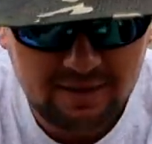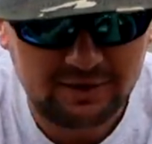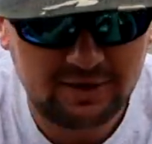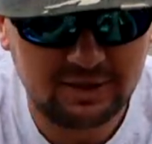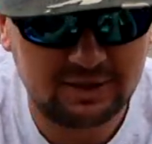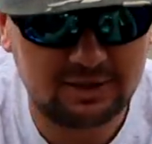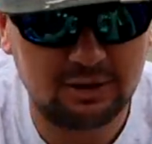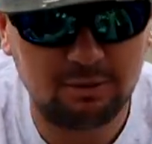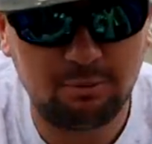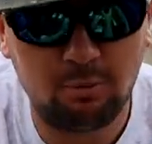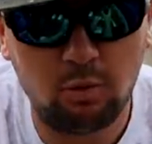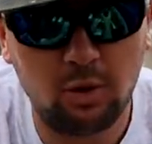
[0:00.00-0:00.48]

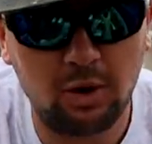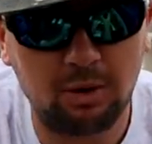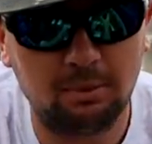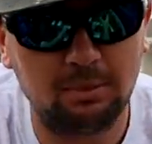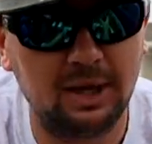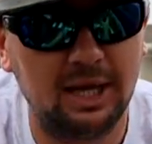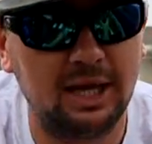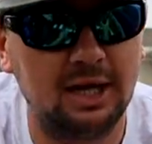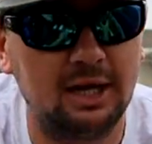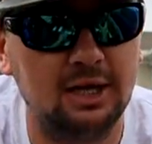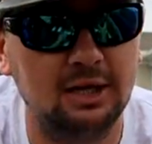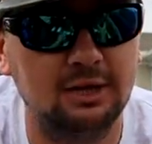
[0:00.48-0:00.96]
This is a point
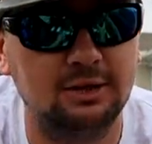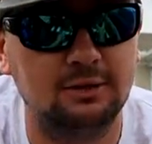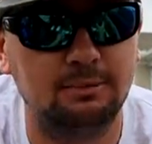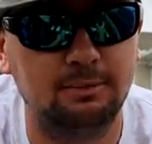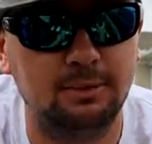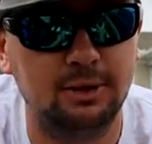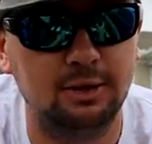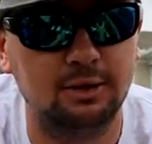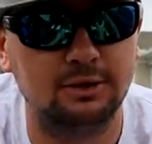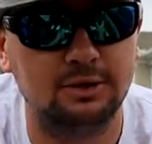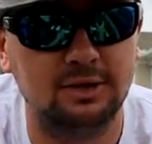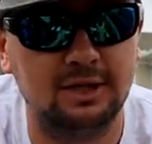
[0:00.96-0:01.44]
blank custom
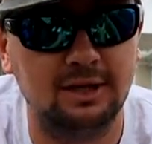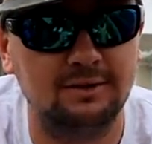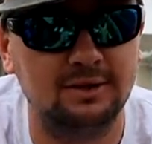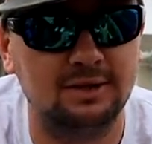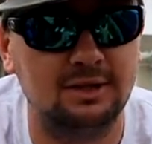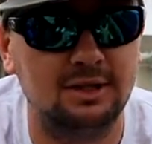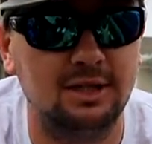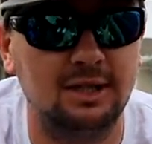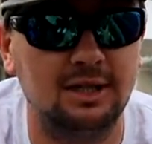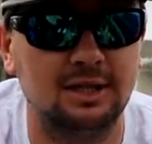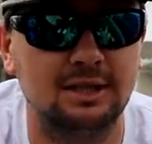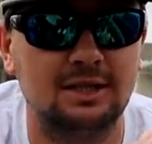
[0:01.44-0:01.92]
built
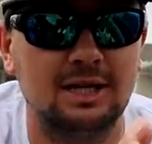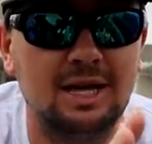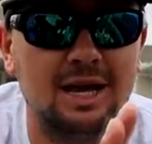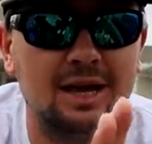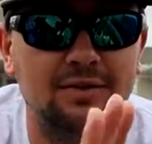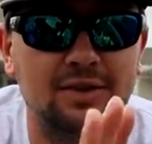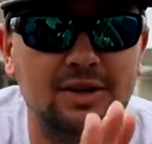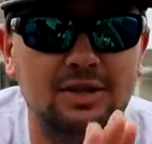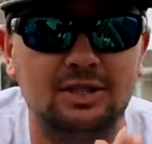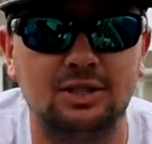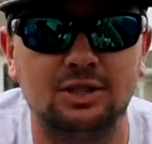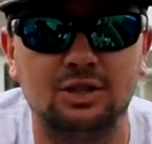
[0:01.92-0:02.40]
7'6".
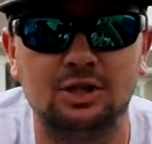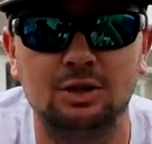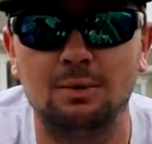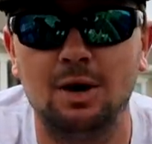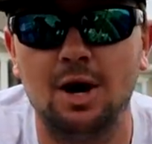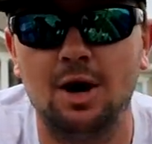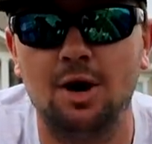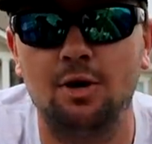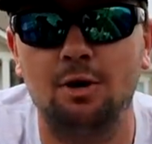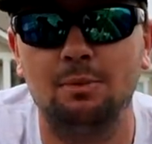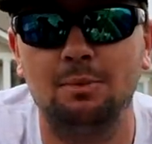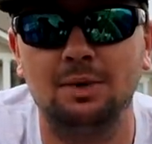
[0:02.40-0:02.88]
This is a
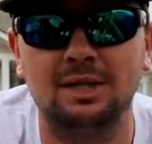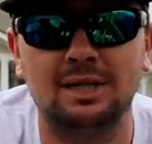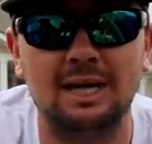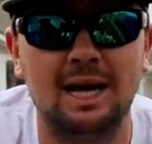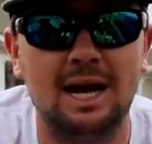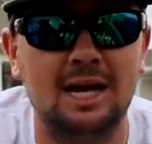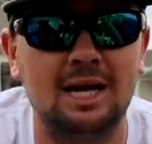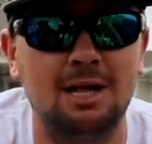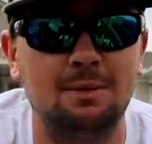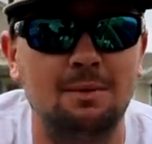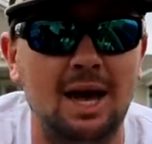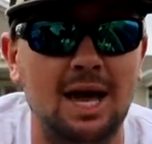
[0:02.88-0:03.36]
Shimano
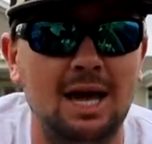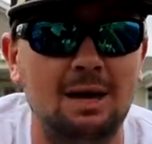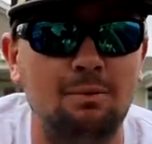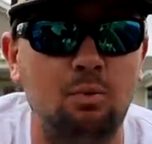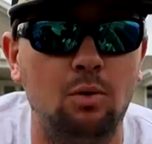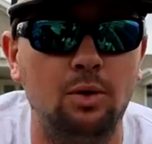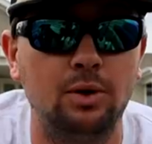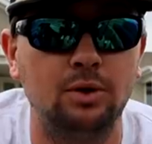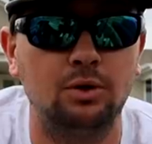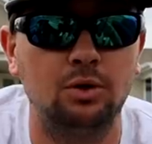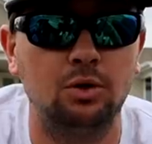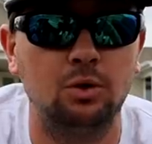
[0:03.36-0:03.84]
Metanium
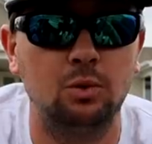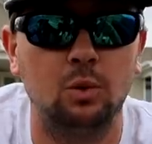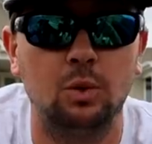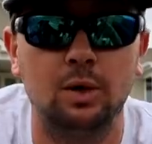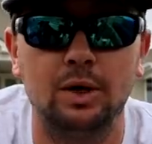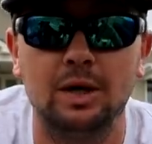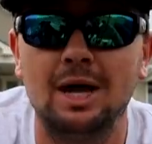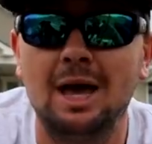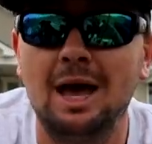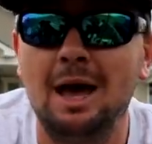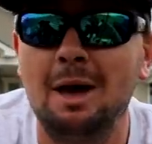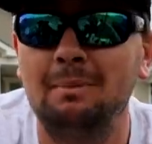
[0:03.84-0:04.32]

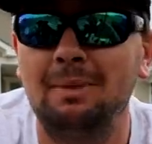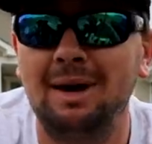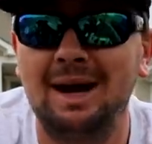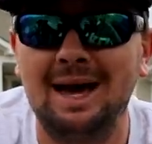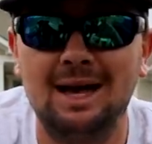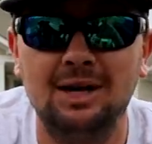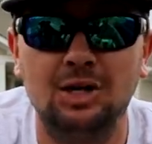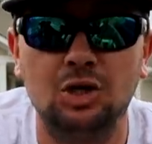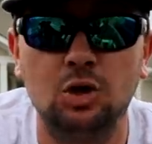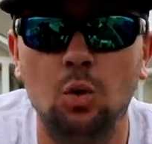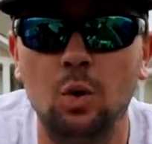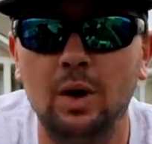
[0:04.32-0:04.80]
8.2:1, but I
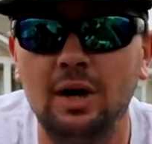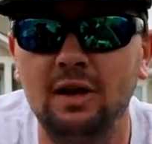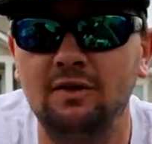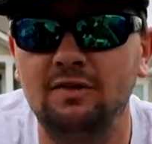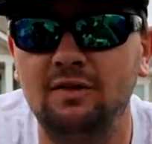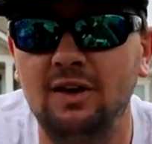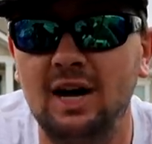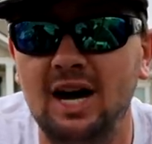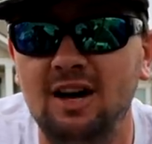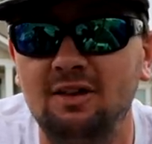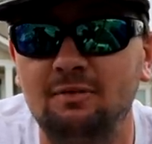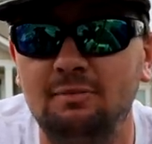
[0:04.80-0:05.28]
had
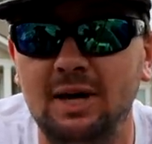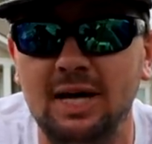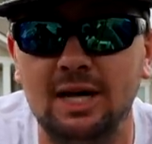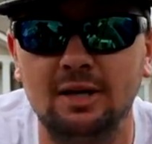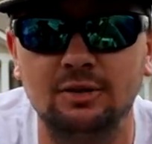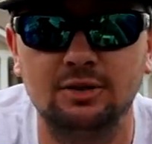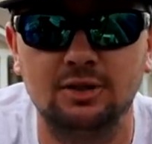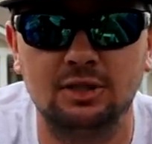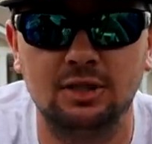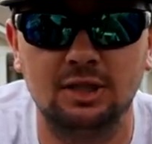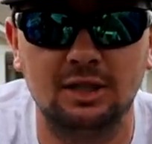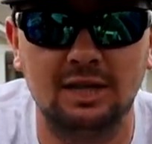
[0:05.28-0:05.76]
25
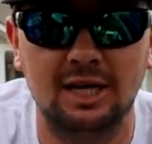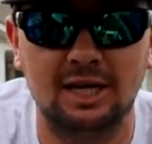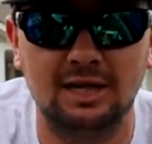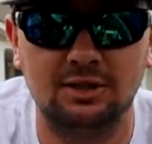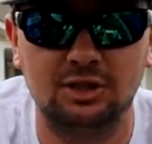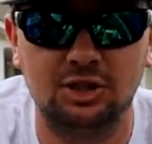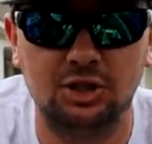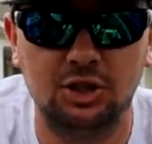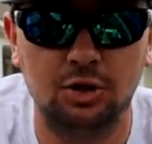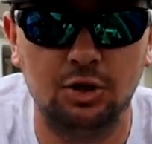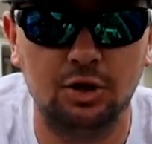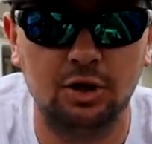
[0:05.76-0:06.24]
pound
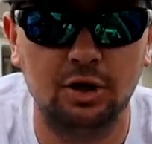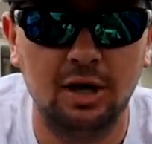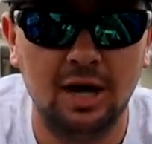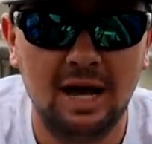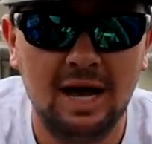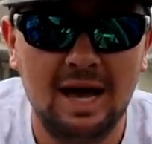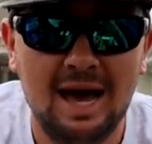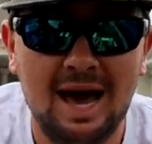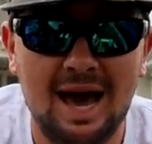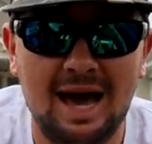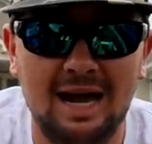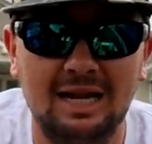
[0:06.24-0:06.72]
Sunline shooter.
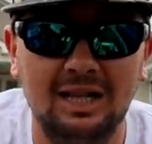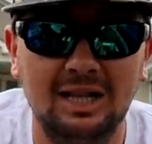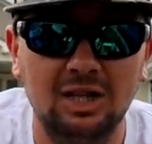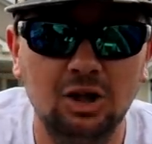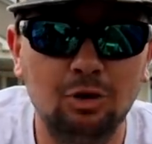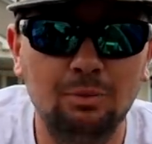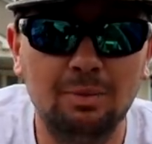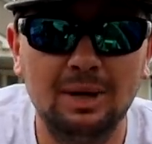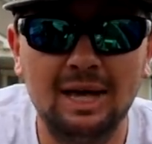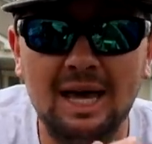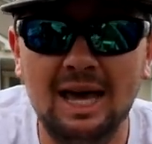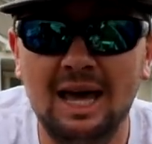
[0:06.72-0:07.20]
Had a
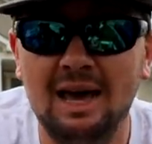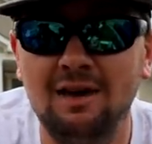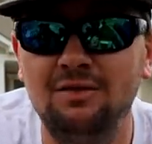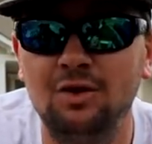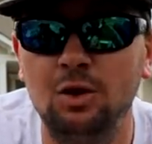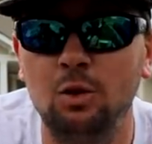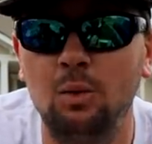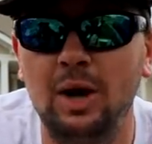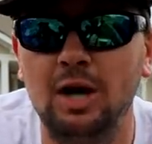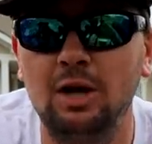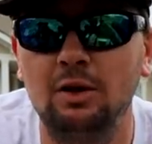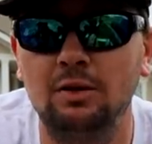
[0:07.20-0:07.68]
little bit
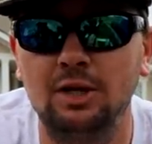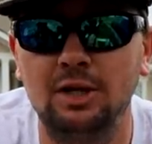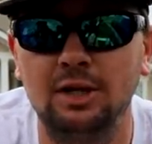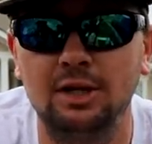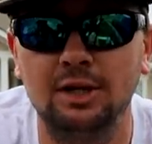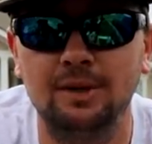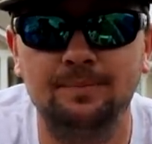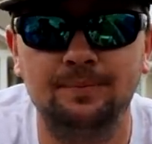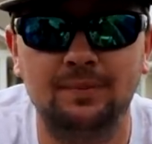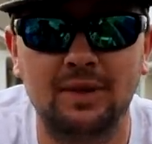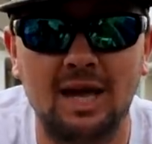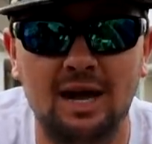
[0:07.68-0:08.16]
heavier weight on
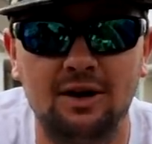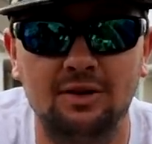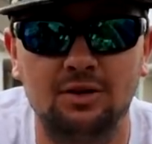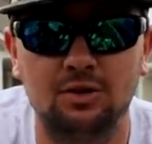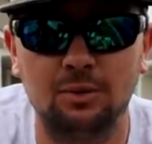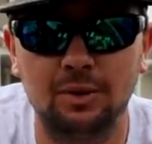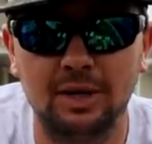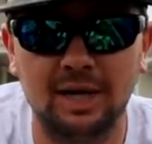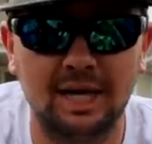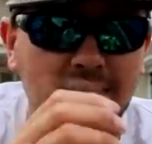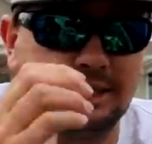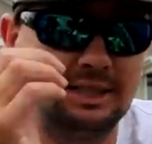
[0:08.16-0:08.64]
here, had a
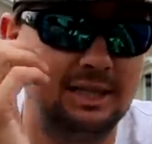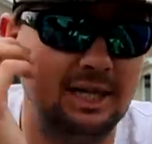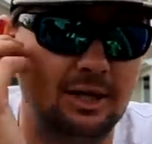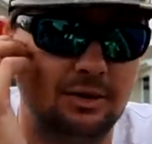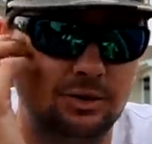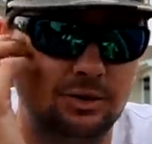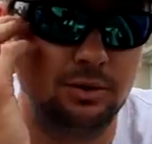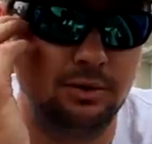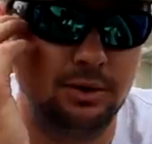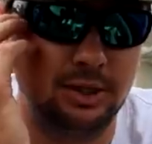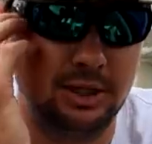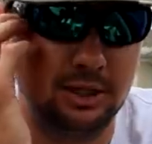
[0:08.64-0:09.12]
3/8
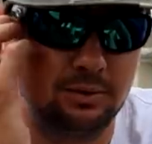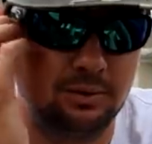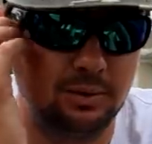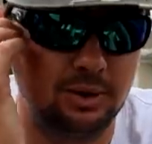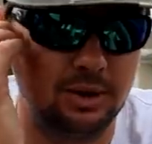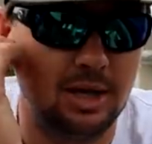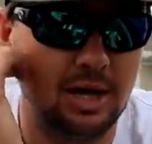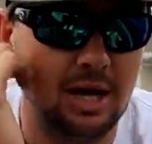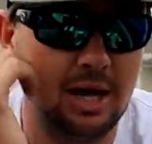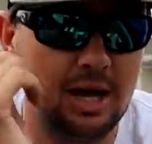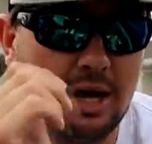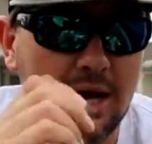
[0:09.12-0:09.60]
on this
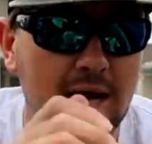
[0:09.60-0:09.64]
one.